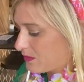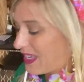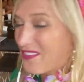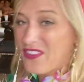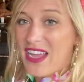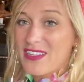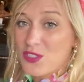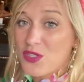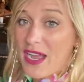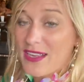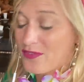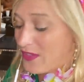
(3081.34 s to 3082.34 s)
I, I,
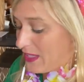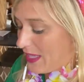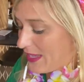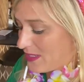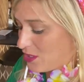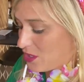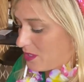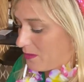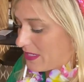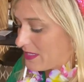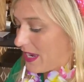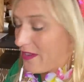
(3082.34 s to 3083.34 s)
I feel like it's just a
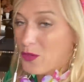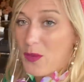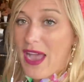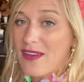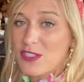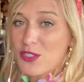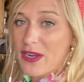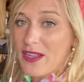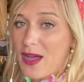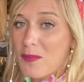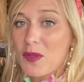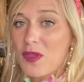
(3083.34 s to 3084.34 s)
must have. You have to drink a
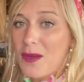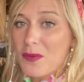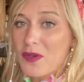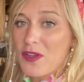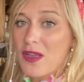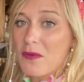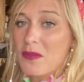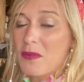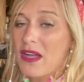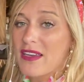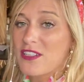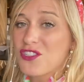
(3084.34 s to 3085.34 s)
lot of pulau when you come to
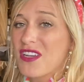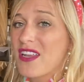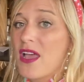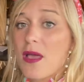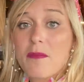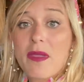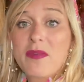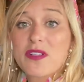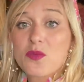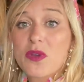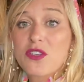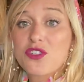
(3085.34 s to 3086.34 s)
Polynesian. Maybe
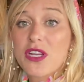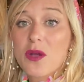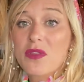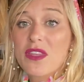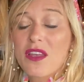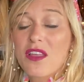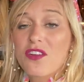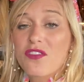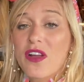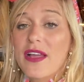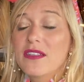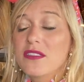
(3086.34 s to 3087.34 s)
it's one you share with another
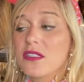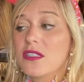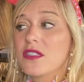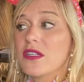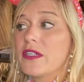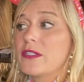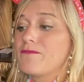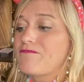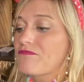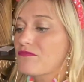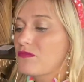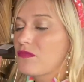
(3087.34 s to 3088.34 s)
friend.
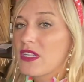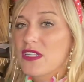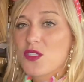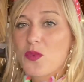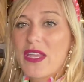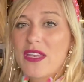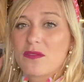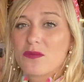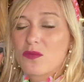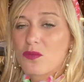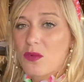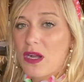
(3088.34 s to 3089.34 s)
Sweet,
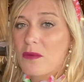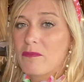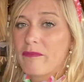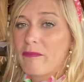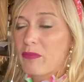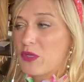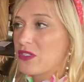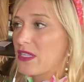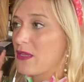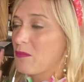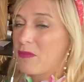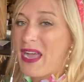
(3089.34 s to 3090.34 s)
rum,
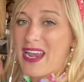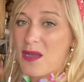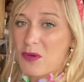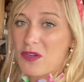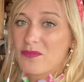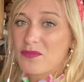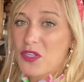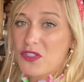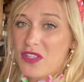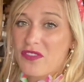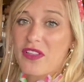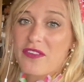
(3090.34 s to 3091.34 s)
boozy, pineapple. Those
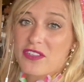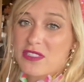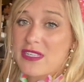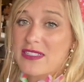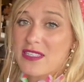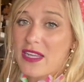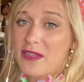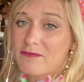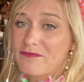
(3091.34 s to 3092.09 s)
are the flavors it tastes like.